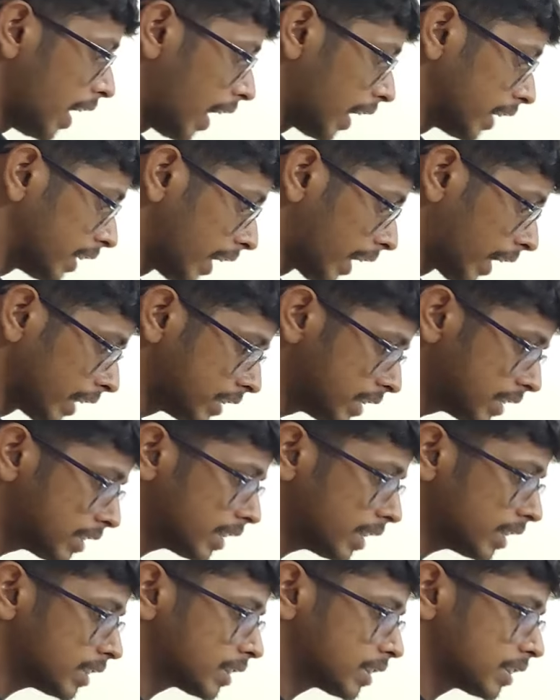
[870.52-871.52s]
and the
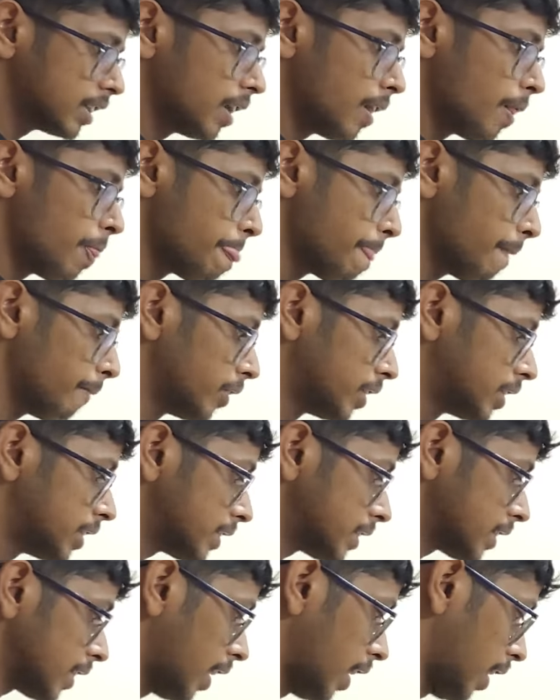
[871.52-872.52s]
resistance which
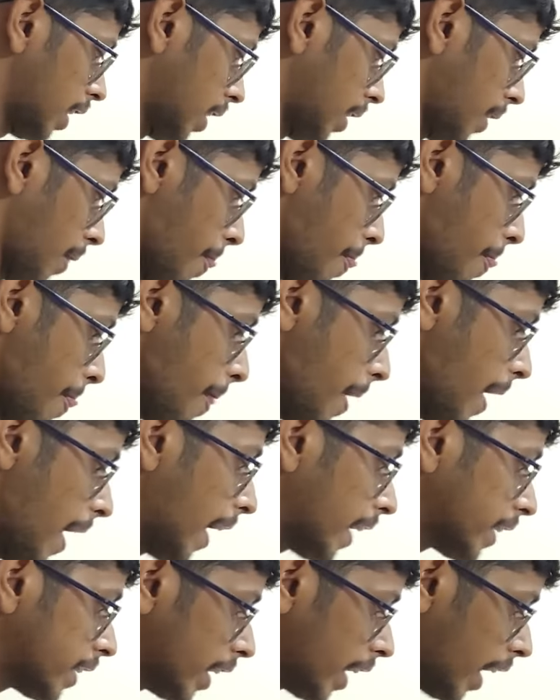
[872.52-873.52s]
is
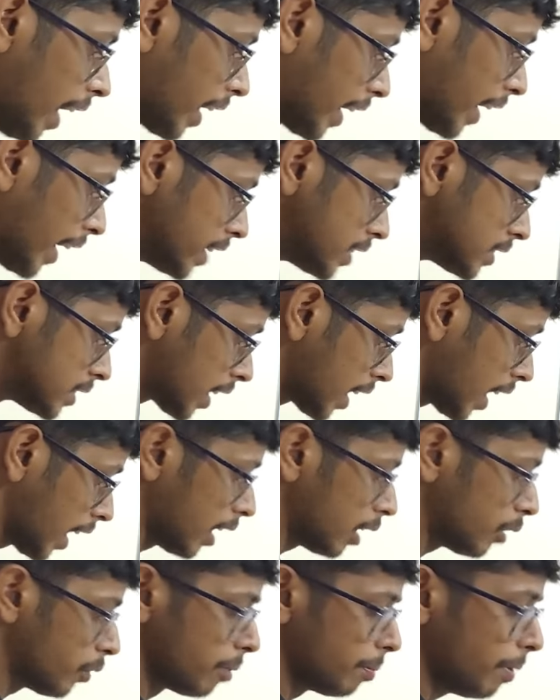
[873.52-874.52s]
acted against the
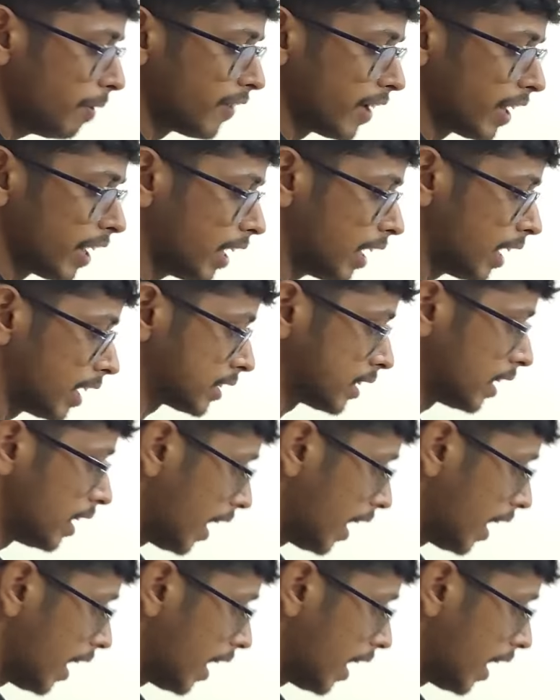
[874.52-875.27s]
current will be very less.